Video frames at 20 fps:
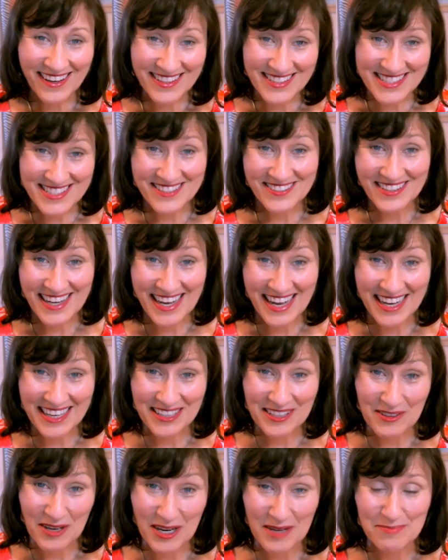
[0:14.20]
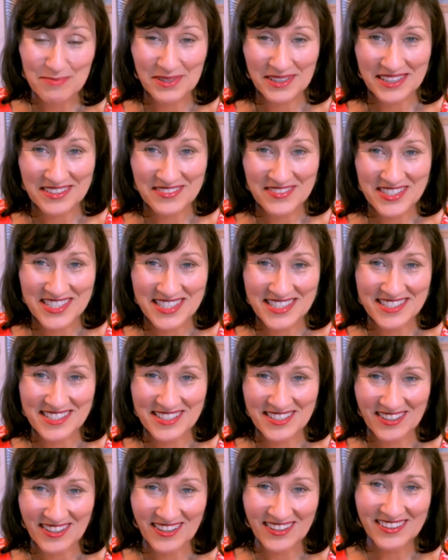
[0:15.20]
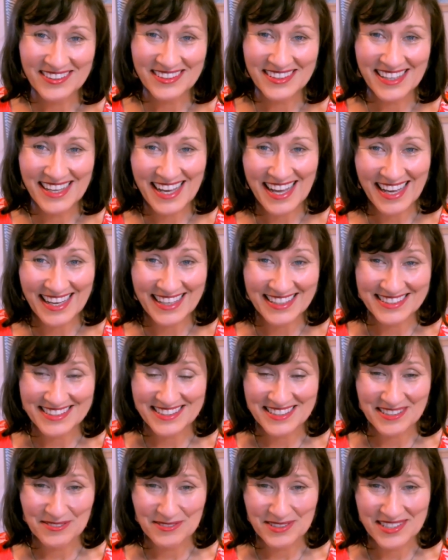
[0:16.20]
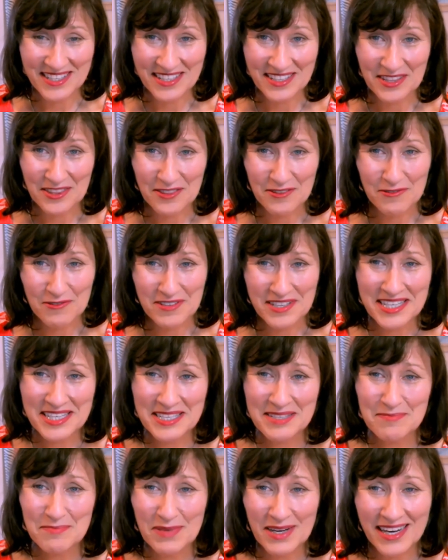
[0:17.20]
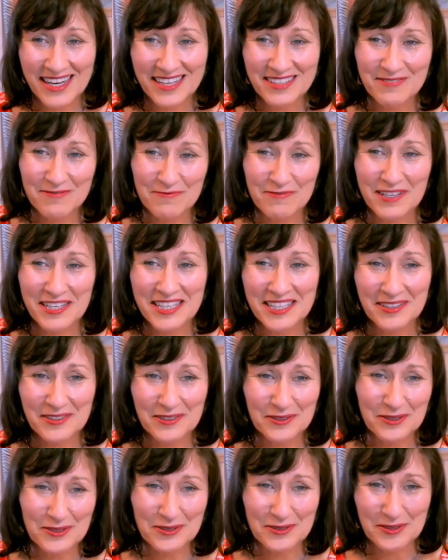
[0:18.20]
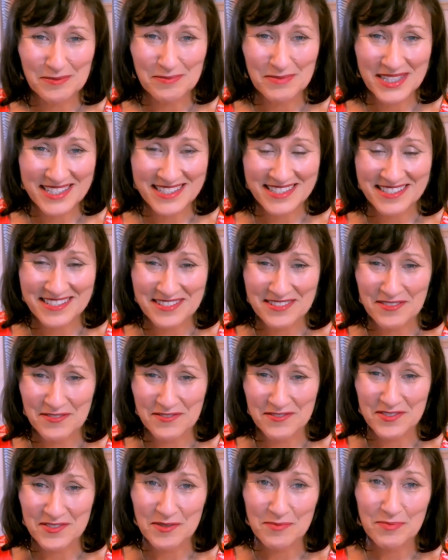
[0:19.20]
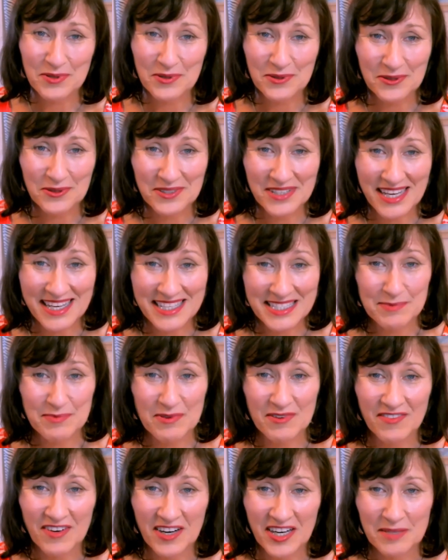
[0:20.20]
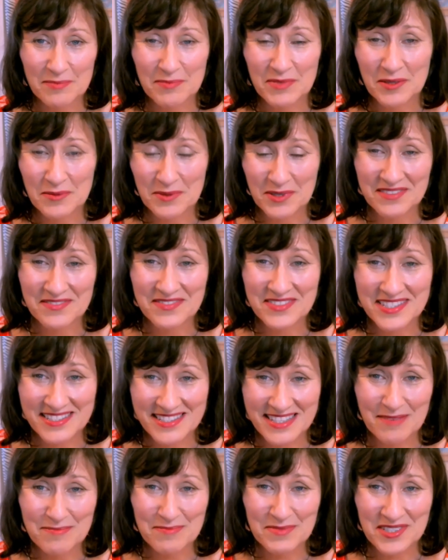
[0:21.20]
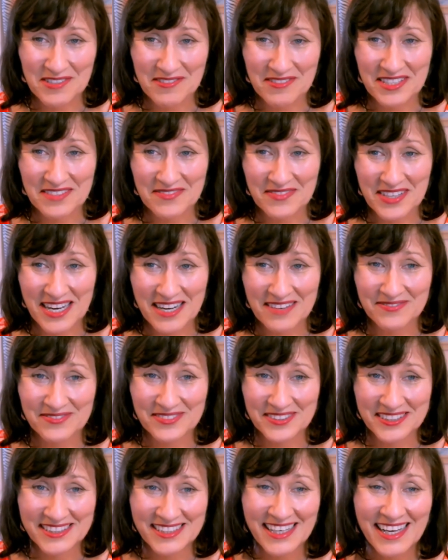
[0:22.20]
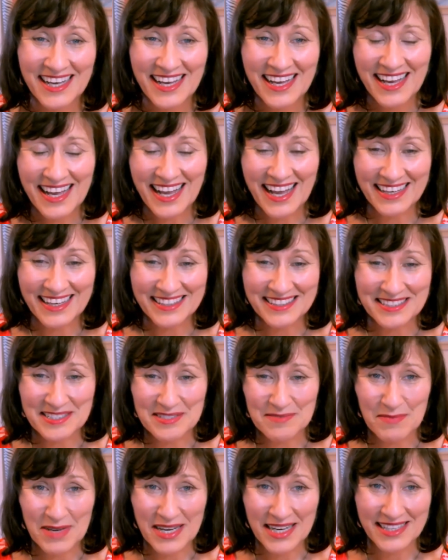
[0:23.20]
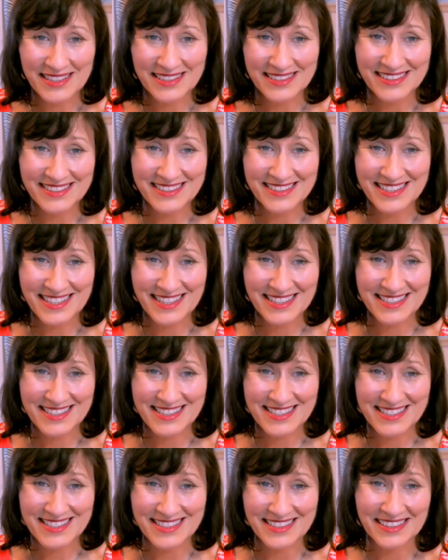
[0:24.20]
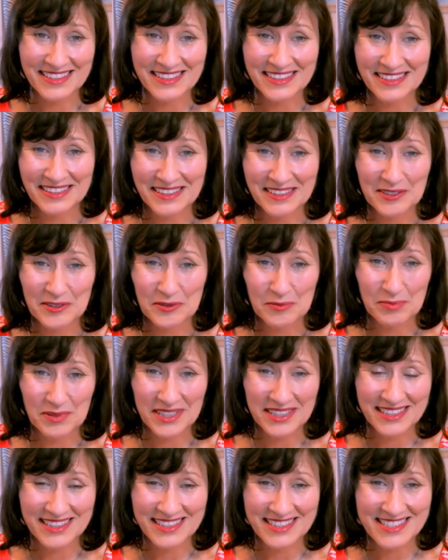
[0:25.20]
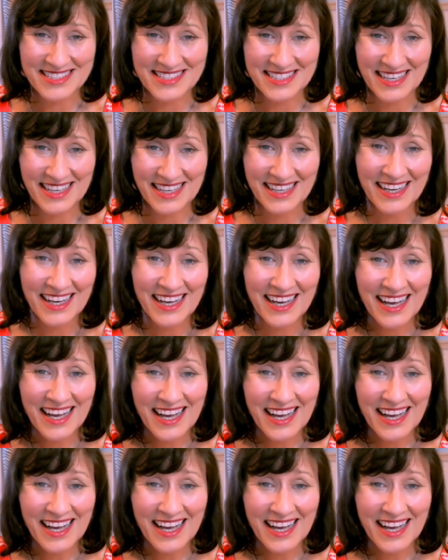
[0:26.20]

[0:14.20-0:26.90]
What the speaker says: I still can't quite believe she's gone, as she was only three, but reading all your messages of support has provided me with some degree of comfort, and it has made it just a little bit easier.